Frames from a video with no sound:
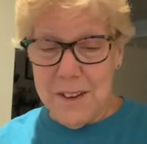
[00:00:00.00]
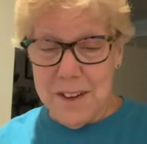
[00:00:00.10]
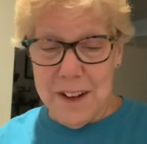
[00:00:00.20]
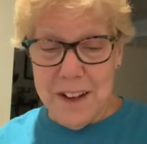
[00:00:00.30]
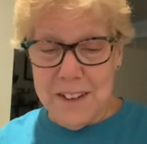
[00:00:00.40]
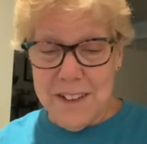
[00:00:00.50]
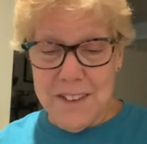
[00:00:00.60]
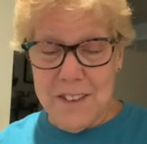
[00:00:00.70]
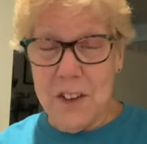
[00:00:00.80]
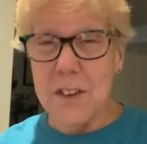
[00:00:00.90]
I
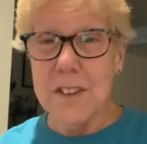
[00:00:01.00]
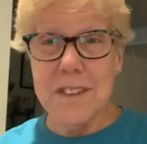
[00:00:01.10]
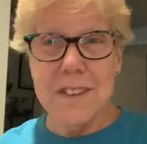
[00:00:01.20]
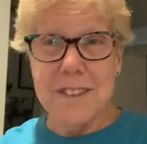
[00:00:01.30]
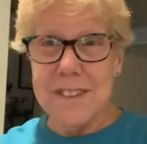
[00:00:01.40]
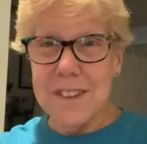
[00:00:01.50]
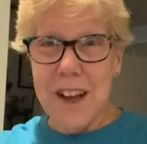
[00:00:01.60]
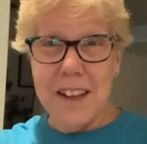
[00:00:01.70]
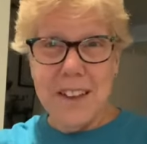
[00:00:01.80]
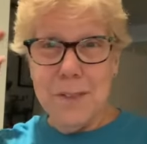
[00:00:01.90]
guess
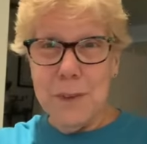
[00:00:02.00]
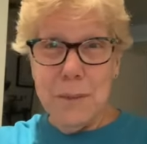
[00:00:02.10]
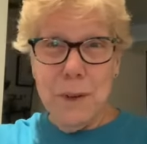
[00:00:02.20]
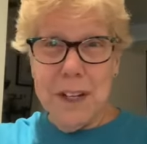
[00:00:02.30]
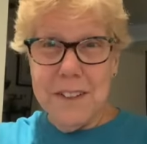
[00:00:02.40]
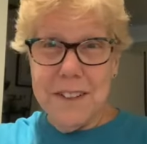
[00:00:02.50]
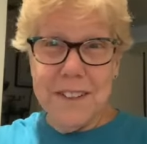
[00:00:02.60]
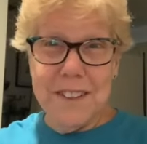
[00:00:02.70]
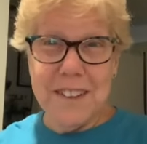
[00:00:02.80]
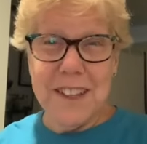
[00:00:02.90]
my mind
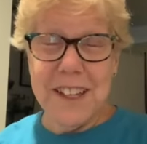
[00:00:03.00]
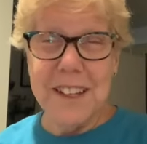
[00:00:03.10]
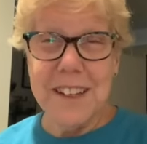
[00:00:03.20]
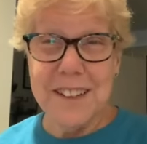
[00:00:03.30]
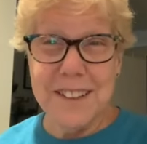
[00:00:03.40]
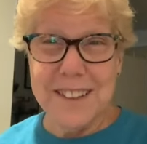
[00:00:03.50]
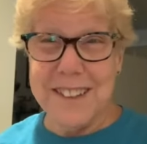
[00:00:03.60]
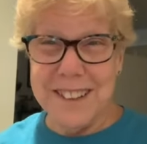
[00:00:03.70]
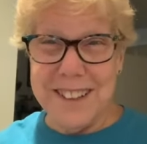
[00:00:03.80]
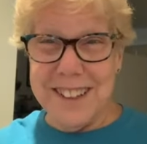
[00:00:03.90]
doesn't think
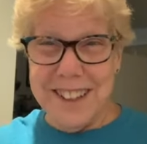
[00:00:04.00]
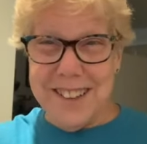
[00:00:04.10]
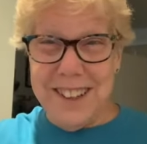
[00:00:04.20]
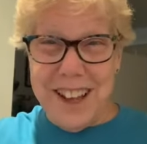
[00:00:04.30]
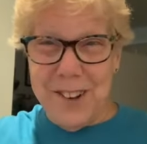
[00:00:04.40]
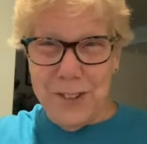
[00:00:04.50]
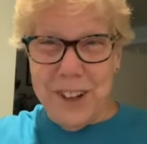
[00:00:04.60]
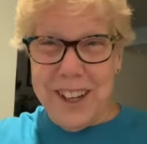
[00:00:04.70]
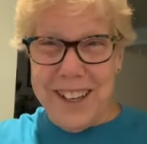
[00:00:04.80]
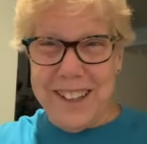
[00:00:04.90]
in that
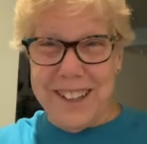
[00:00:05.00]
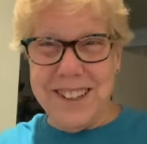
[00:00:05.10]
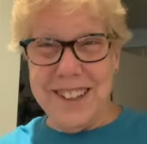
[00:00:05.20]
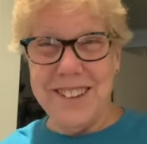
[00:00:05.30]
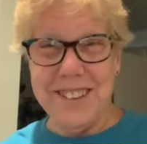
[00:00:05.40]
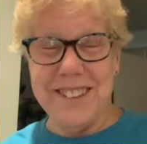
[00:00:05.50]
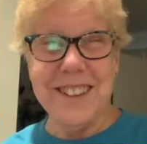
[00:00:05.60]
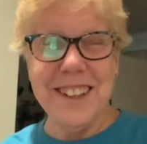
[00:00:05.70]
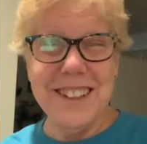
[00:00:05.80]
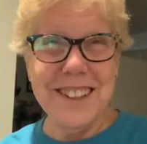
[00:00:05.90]
way, you know. It's
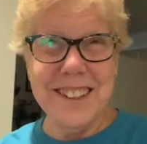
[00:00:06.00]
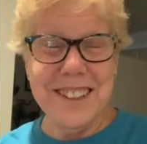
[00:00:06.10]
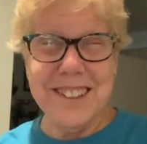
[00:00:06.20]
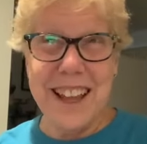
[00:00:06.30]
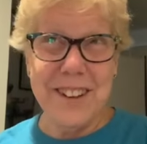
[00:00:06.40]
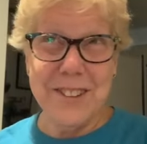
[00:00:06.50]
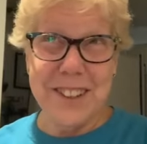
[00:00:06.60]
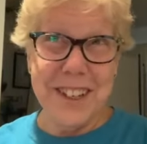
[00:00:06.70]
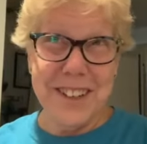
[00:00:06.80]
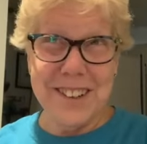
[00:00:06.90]
like, it's out
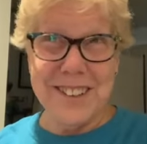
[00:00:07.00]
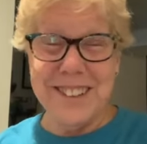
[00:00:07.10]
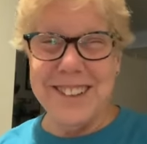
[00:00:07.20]
there.